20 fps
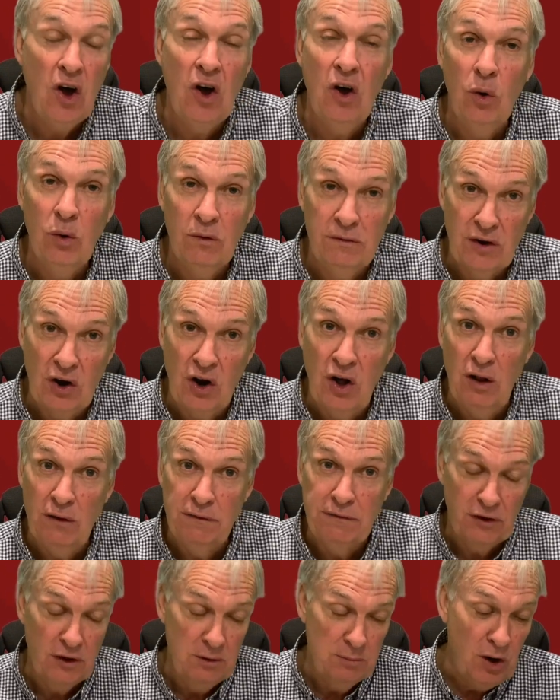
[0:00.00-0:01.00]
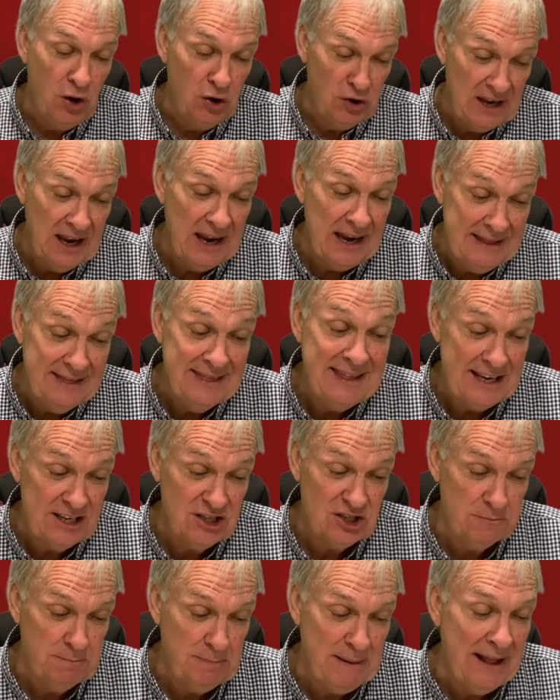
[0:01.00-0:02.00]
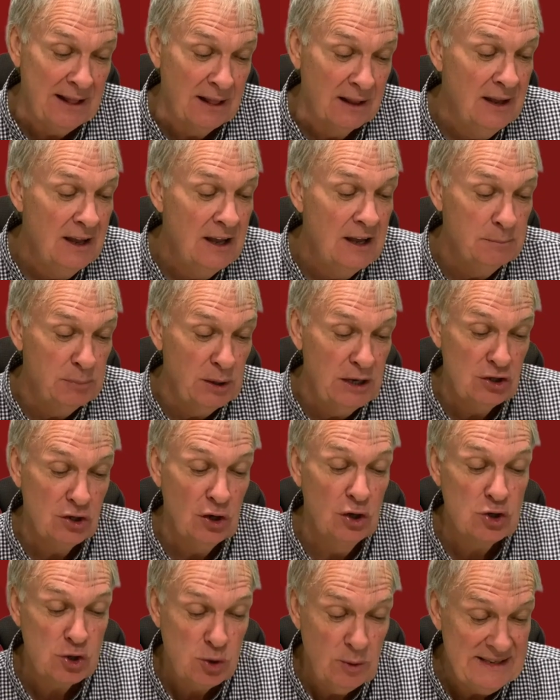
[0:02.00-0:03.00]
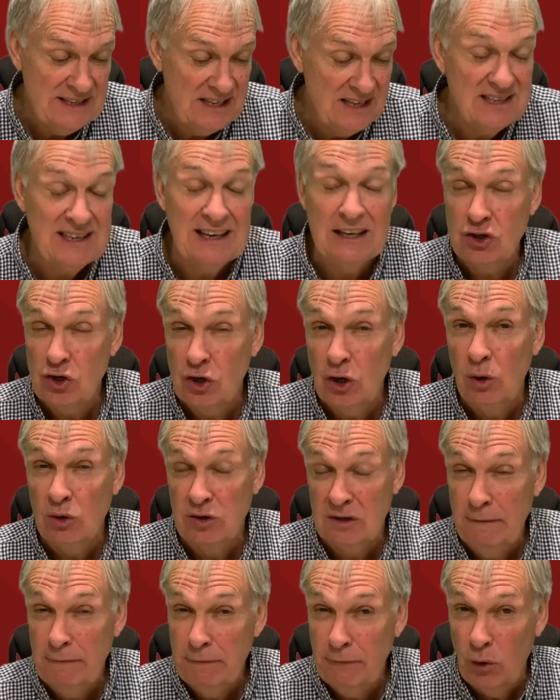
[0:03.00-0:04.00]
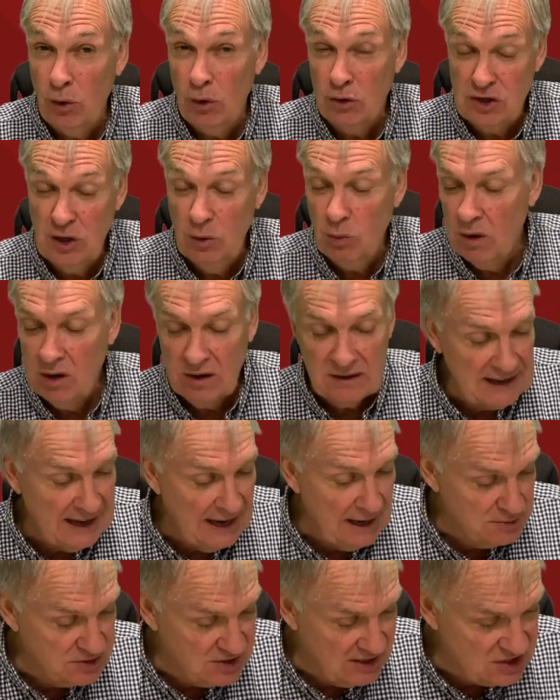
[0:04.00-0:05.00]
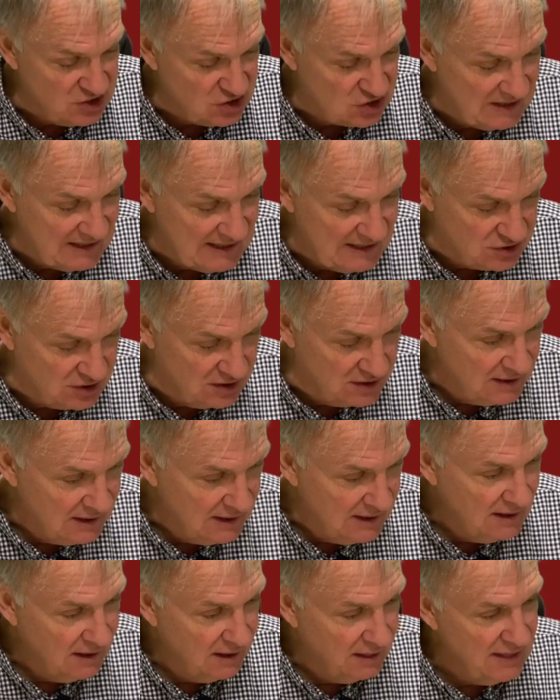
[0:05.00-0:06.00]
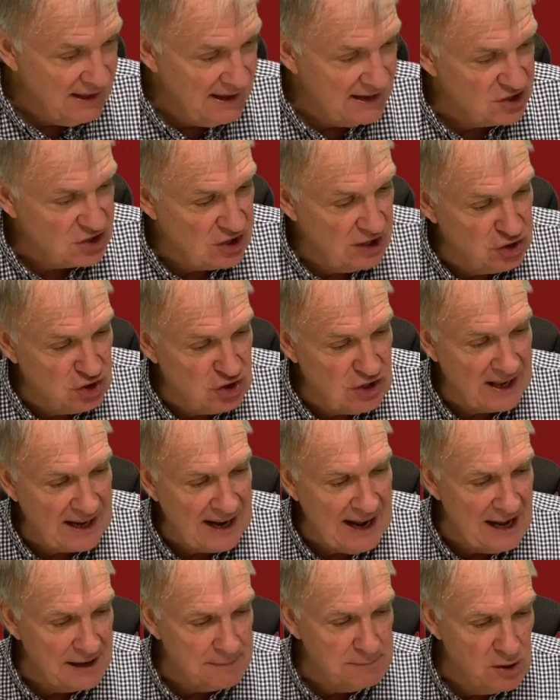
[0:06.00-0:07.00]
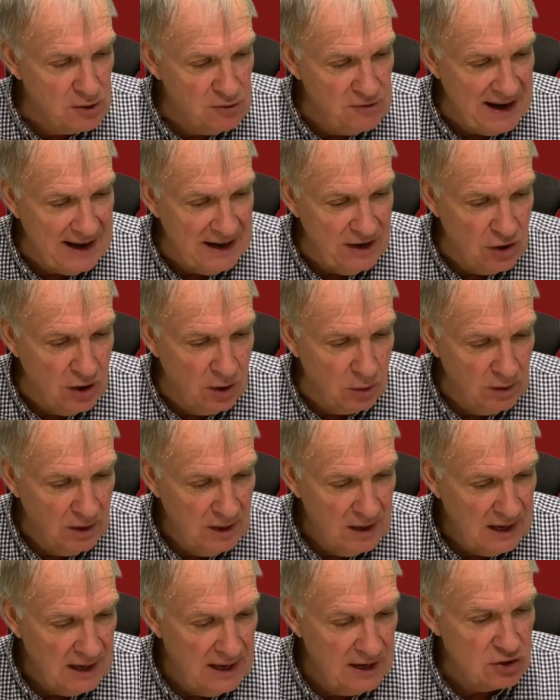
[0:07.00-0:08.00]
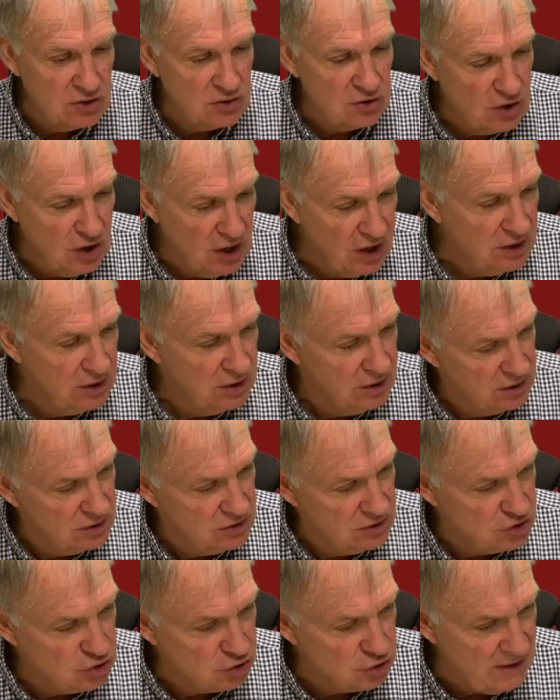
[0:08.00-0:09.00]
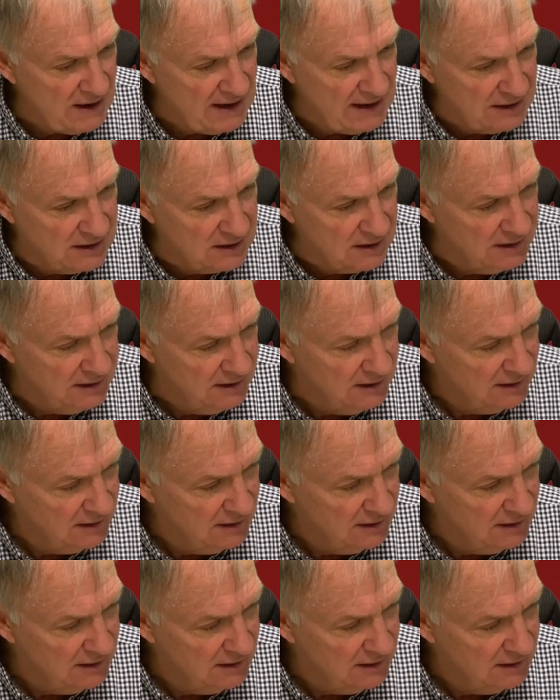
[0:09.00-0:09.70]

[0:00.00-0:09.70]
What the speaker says: overall for them in this spell. But he's got 26 goals in 41 games this season. That's a Gerard Moreno, a striker,